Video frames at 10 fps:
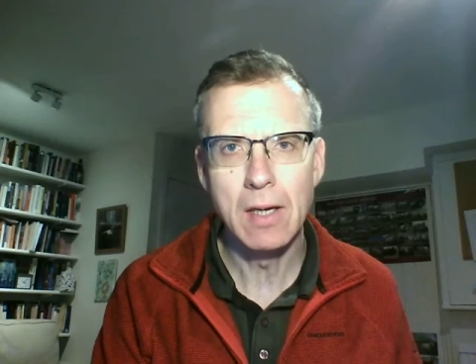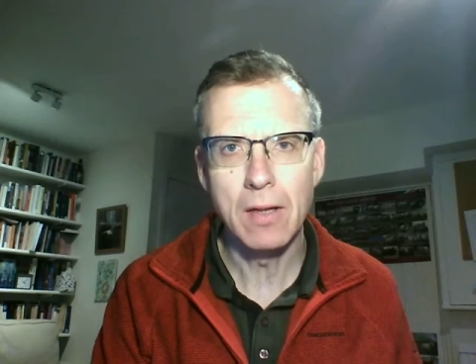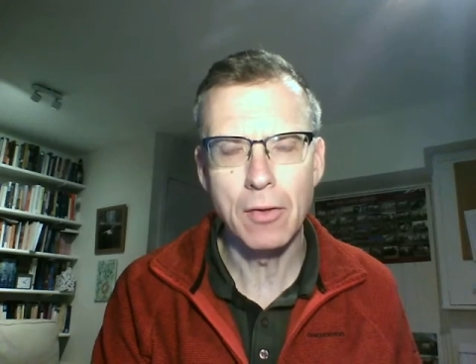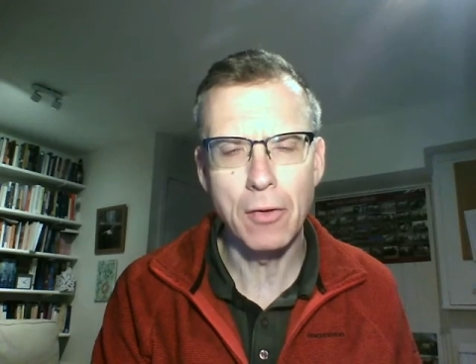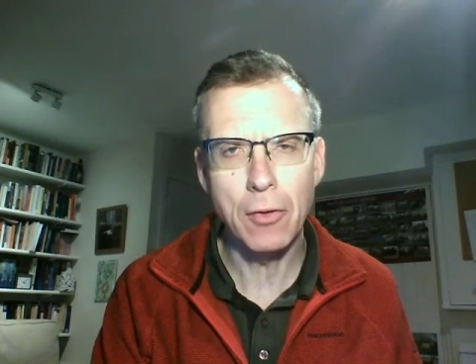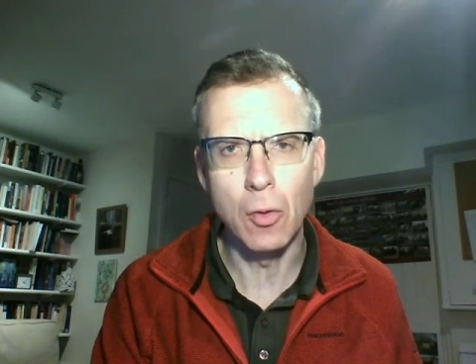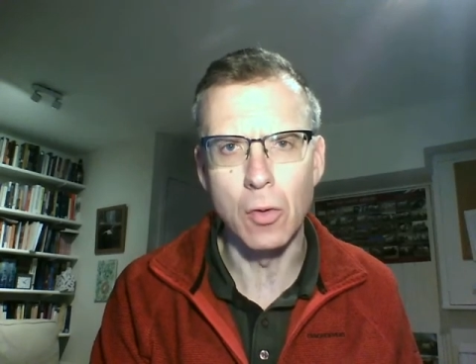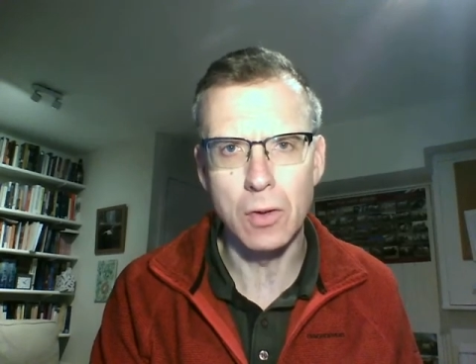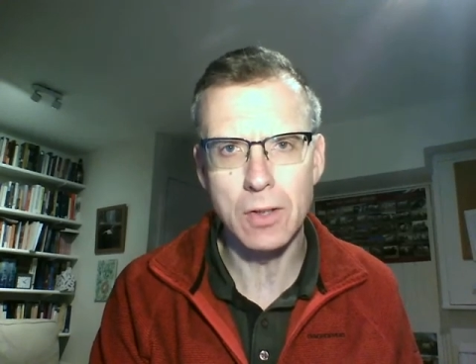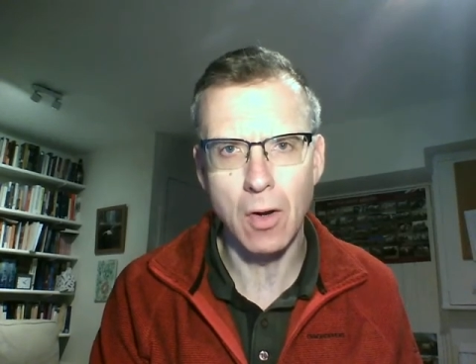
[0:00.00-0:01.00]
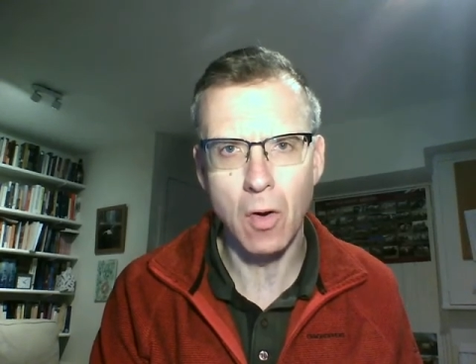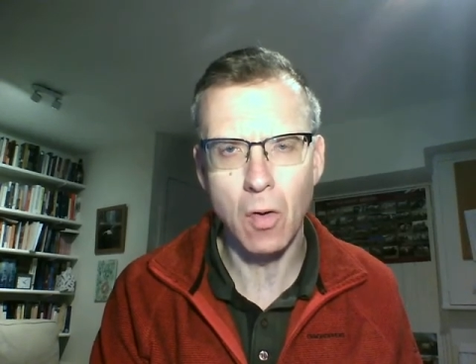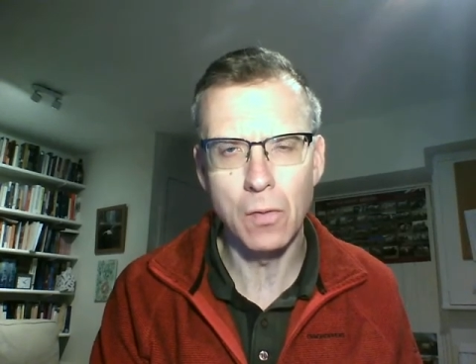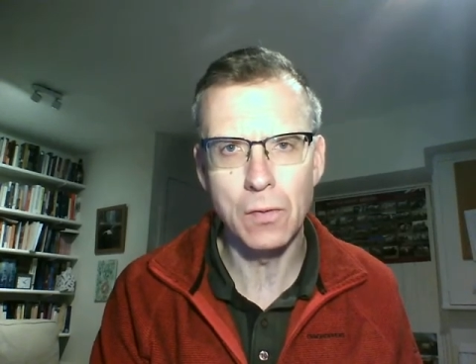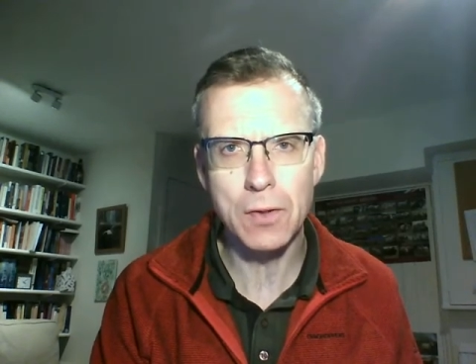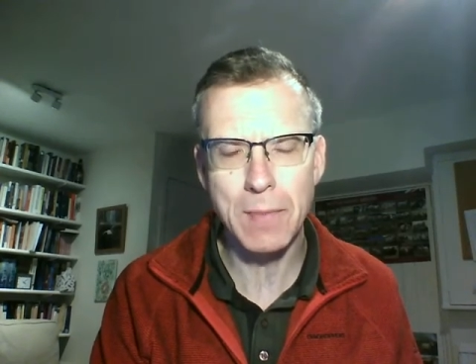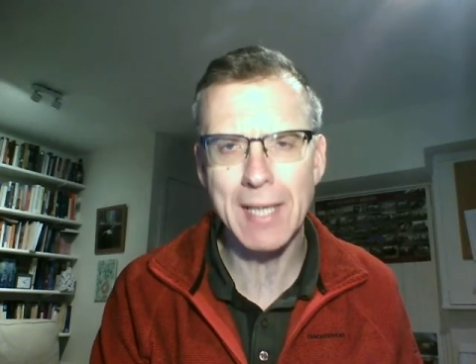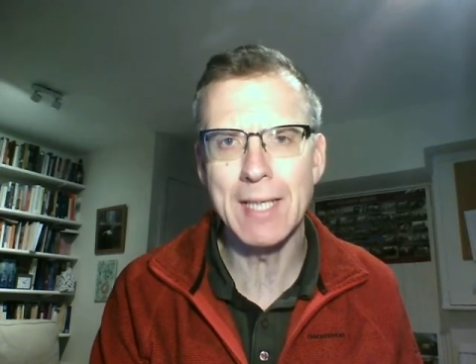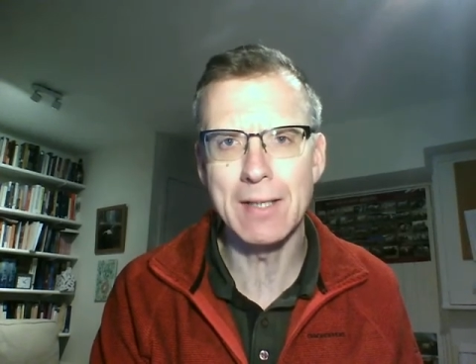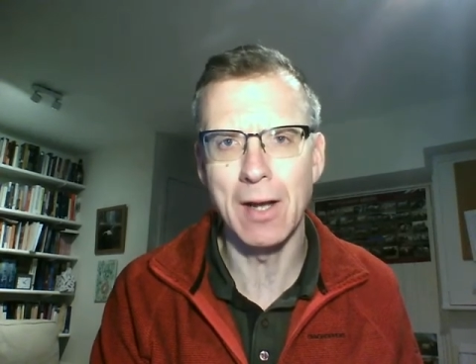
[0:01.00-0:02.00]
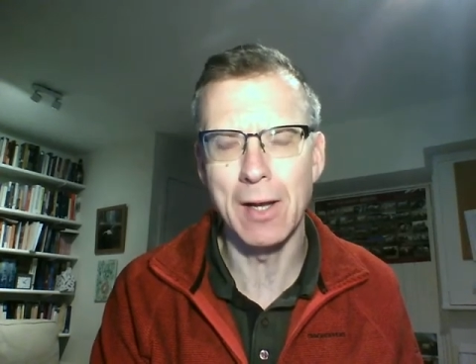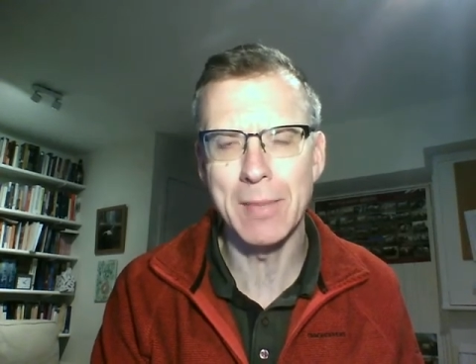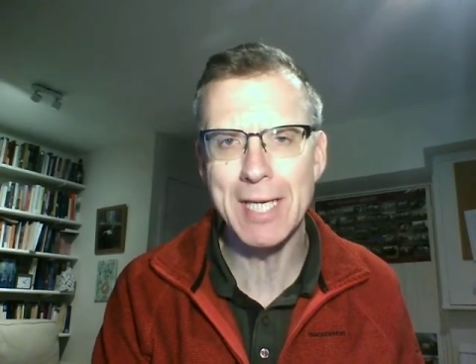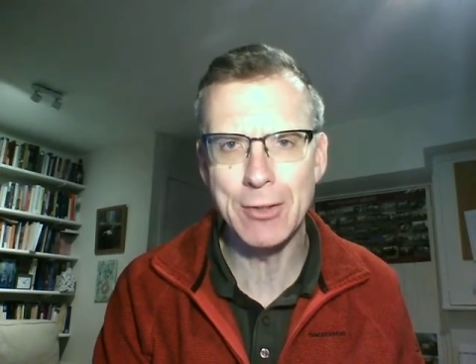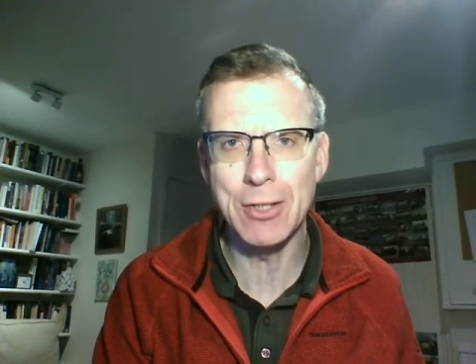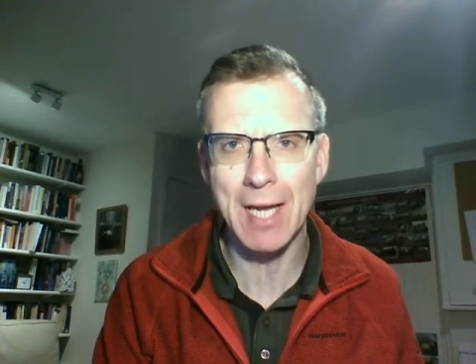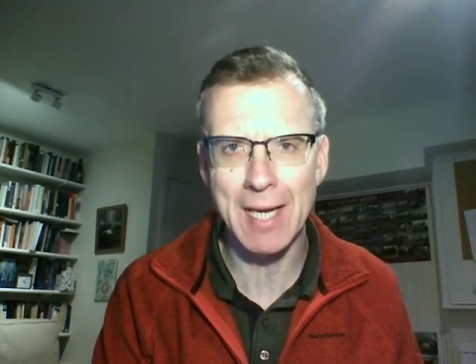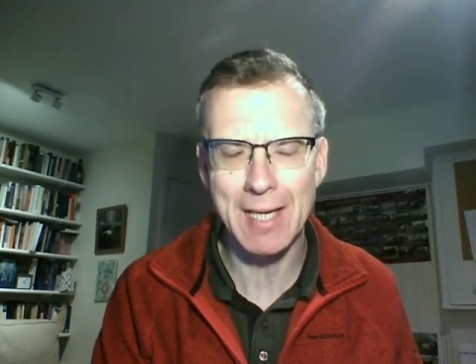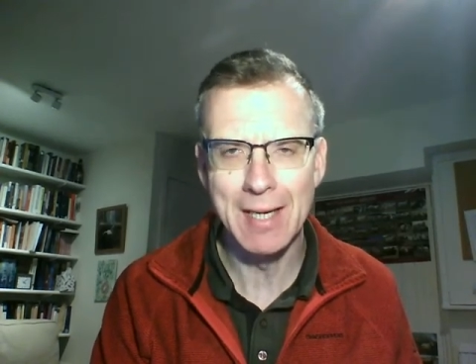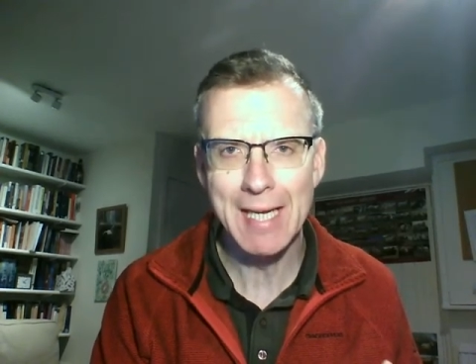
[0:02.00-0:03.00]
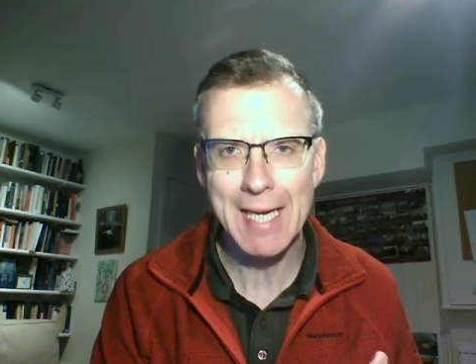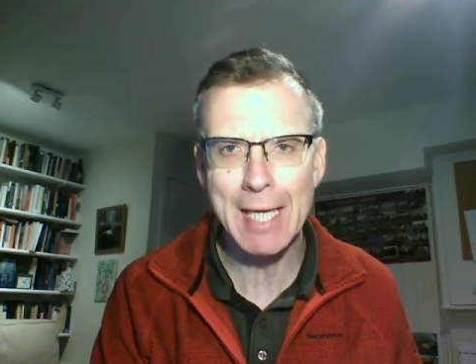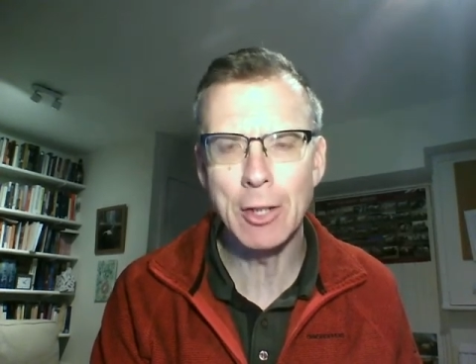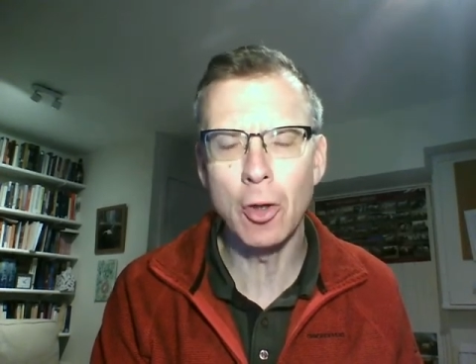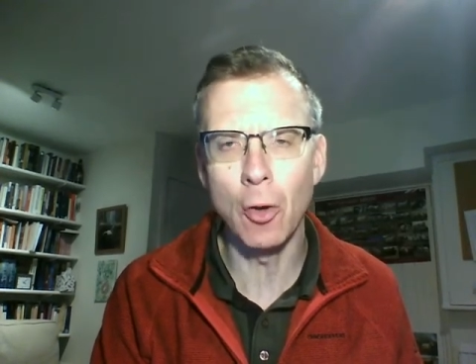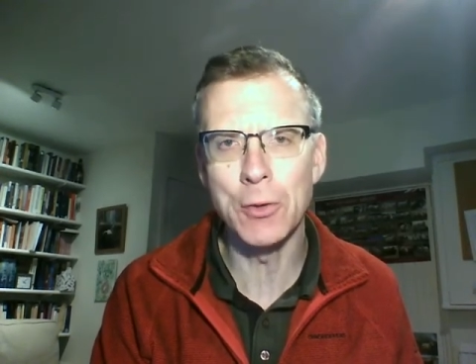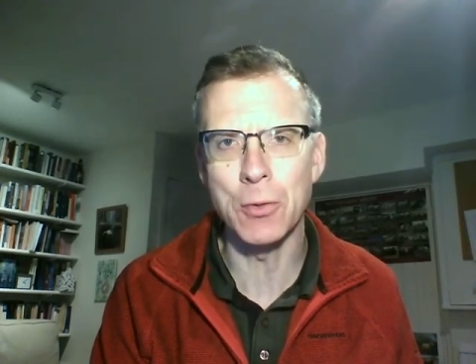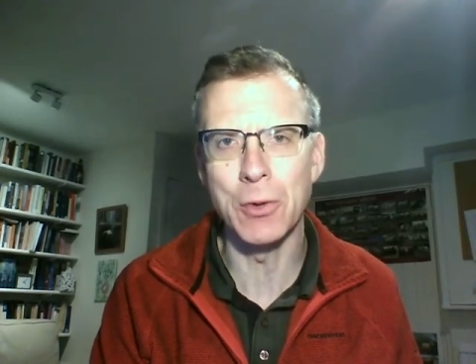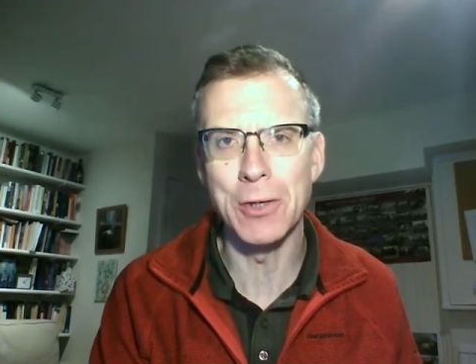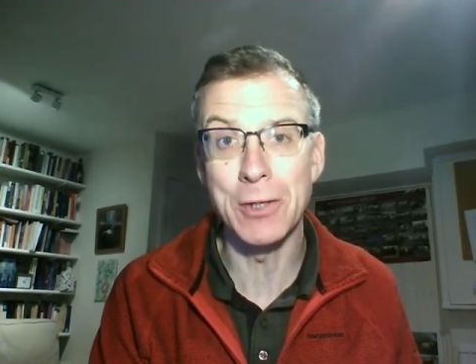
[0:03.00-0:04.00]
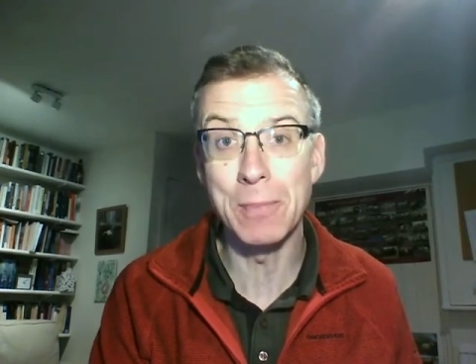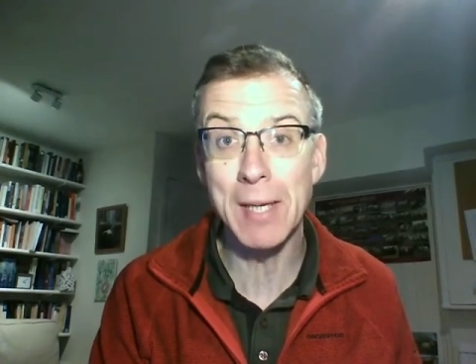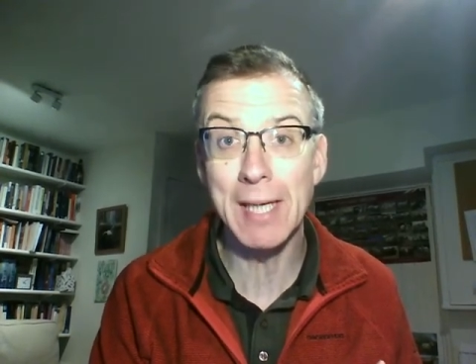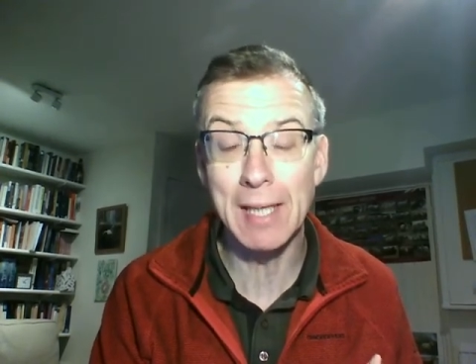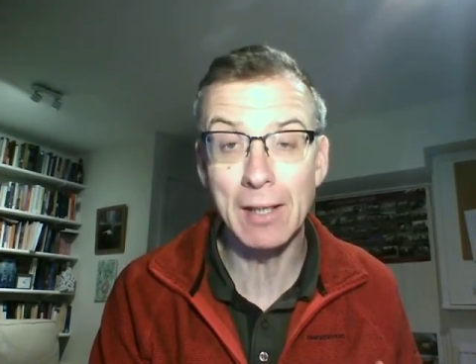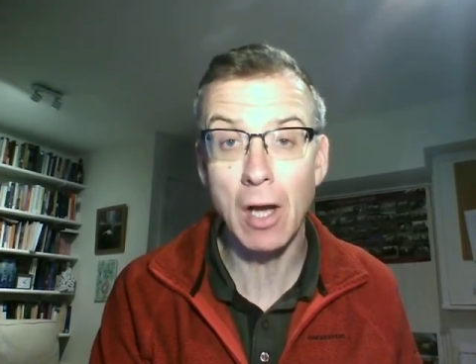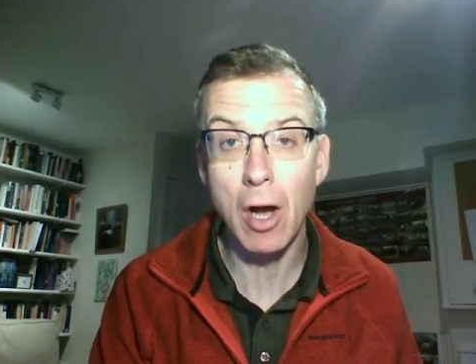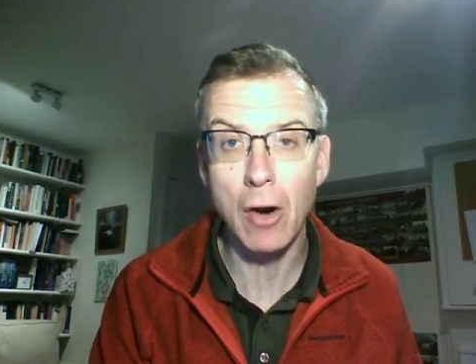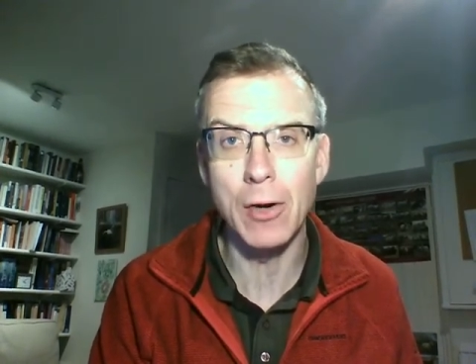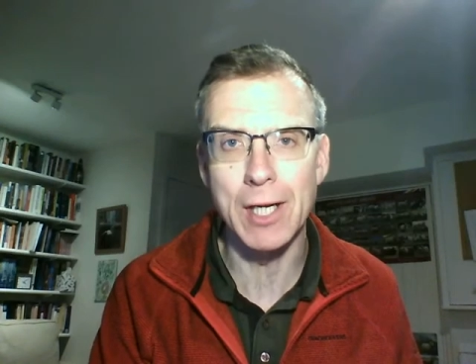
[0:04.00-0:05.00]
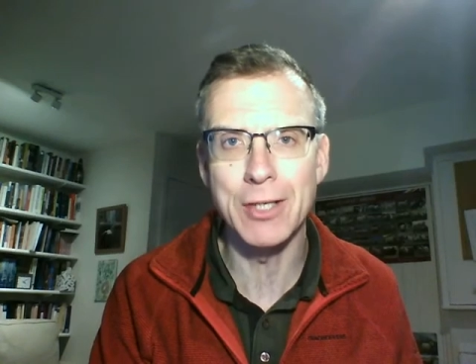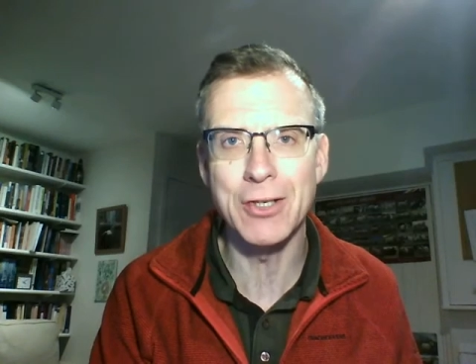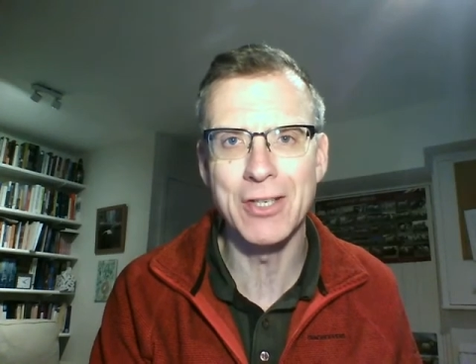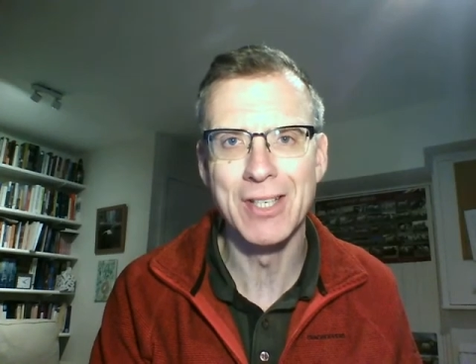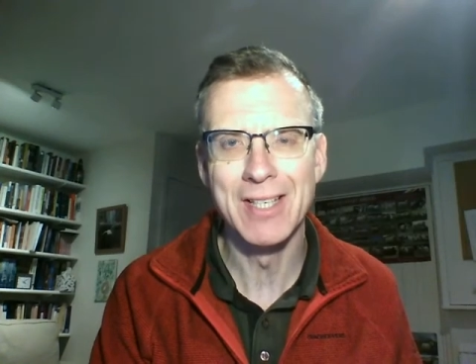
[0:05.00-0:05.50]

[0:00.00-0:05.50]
thought of spending time each day in God's Word and being encouraged